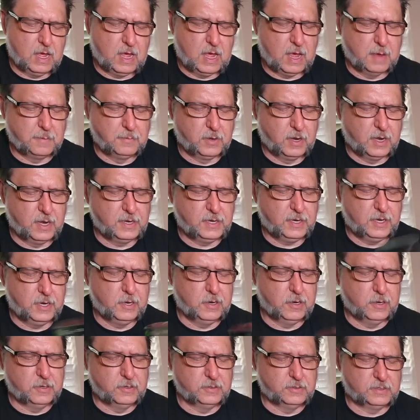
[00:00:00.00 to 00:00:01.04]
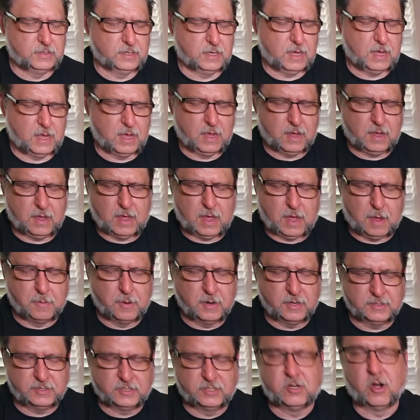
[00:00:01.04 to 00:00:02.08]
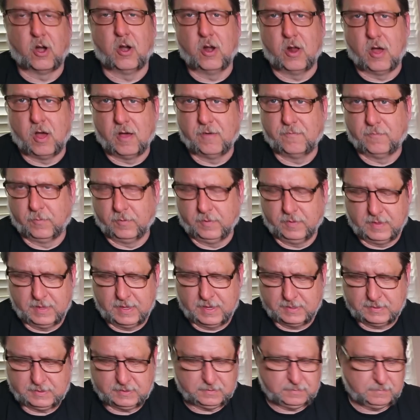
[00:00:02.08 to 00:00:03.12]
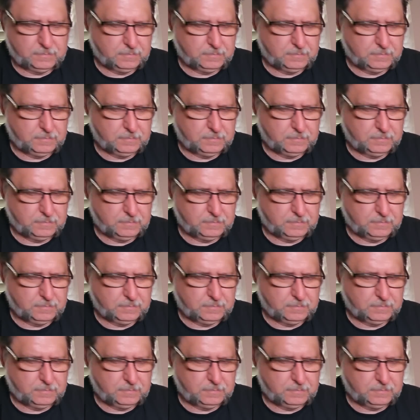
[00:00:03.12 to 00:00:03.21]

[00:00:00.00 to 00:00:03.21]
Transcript: I'm going to start off with this.